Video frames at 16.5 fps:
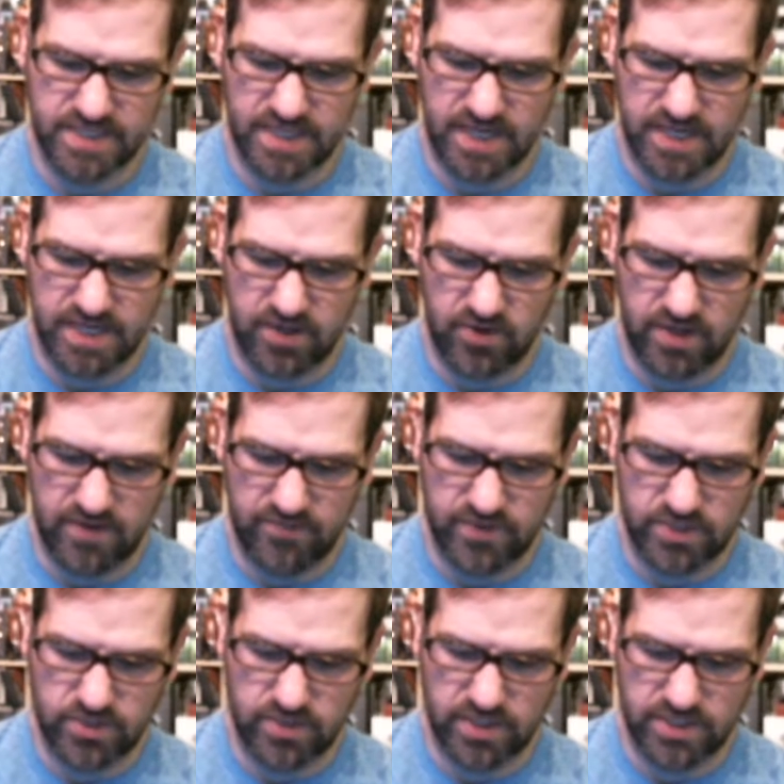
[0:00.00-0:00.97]
I now have the
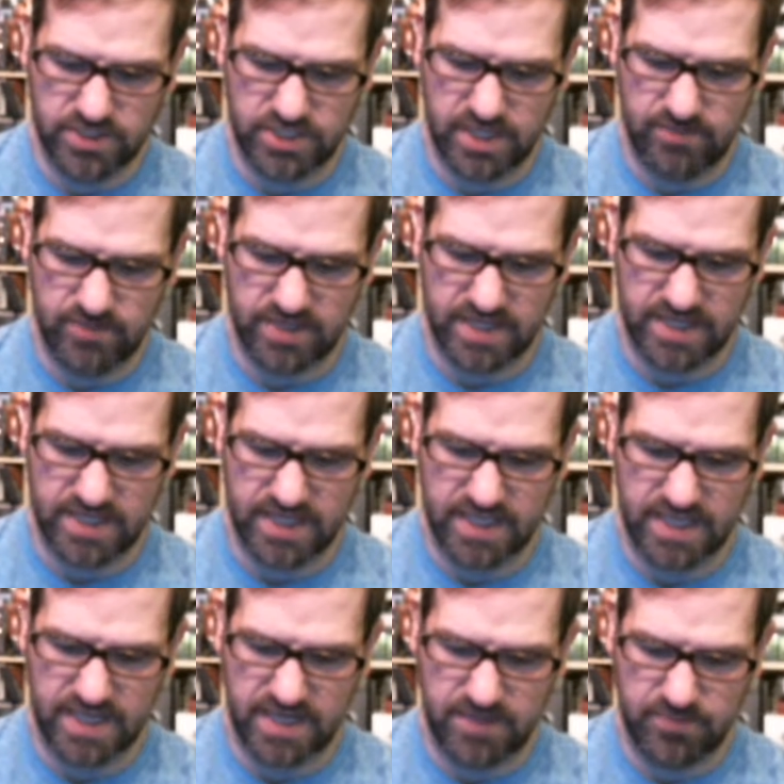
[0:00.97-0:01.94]
trilogy. I'm glad to
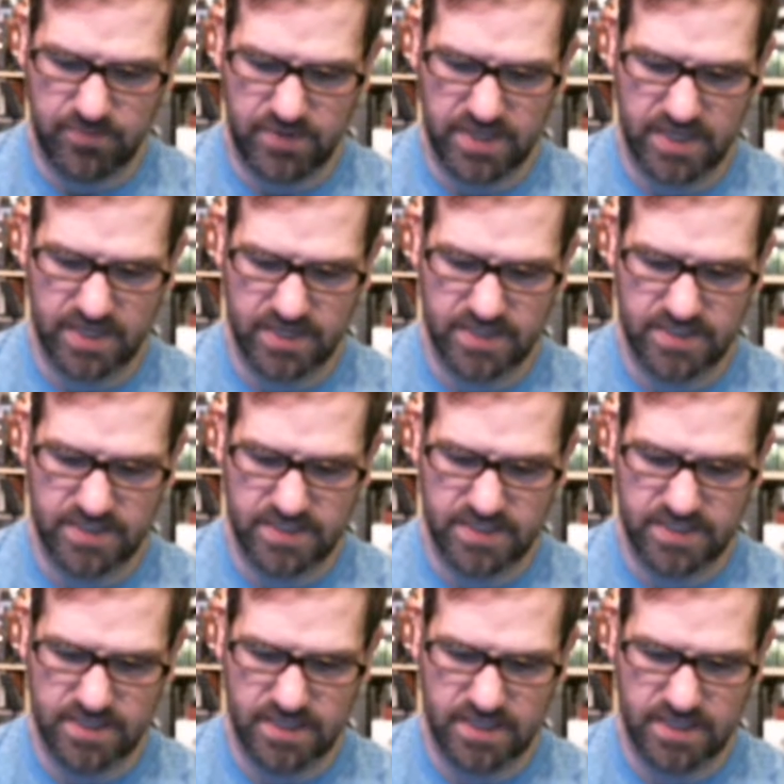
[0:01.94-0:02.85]
get it, because